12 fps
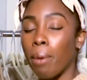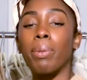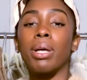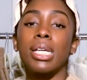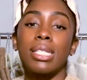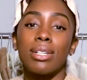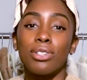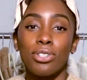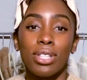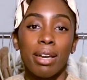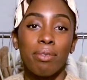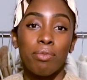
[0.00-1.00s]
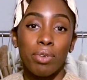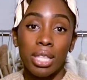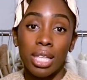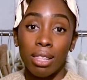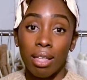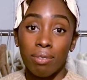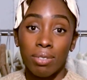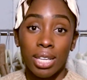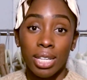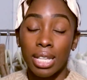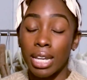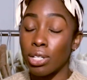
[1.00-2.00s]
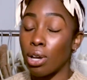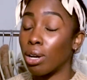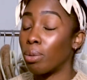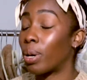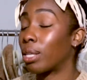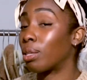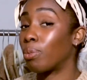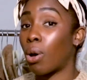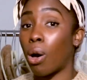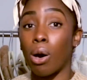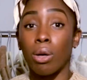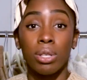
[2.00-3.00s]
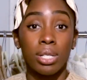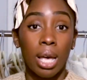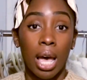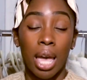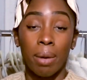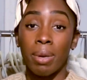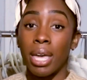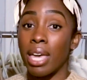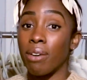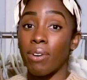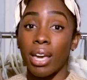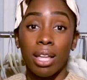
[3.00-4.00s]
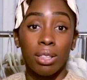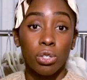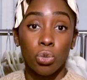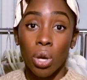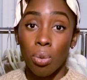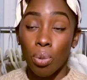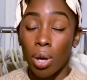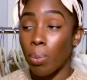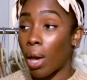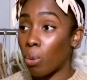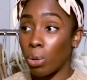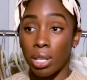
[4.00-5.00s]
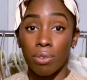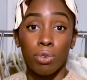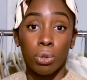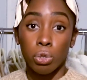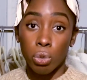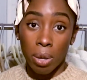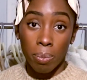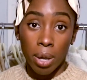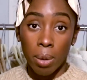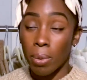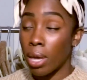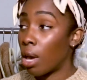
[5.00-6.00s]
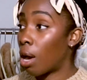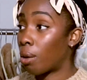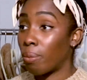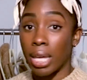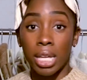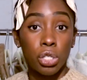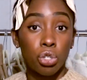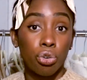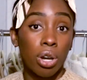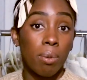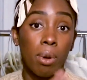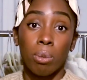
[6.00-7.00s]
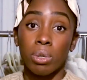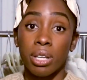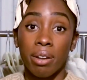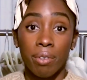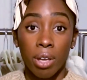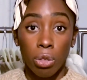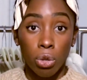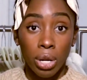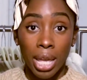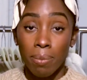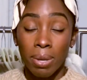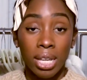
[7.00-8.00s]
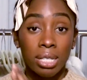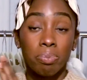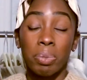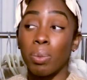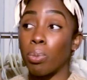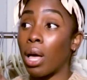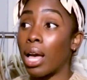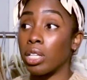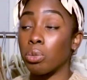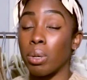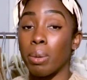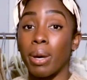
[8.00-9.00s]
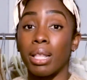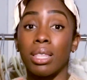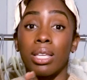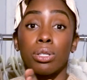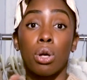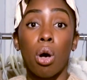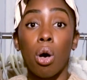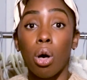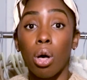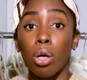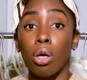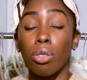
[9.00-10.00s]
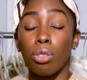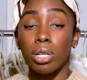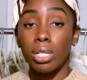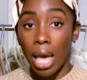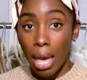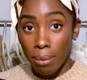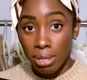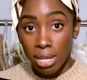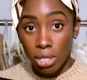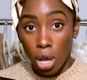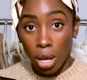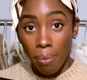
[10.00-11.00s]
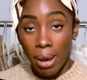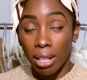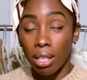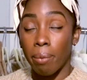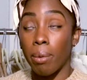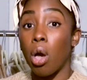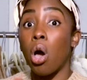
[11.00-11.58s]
But essentially, I really love these. I talk about them all the time. If I had the swipe up, I would give you a swipe up on my Instagram almost every other day, because people ask me about these all the time because I talk about them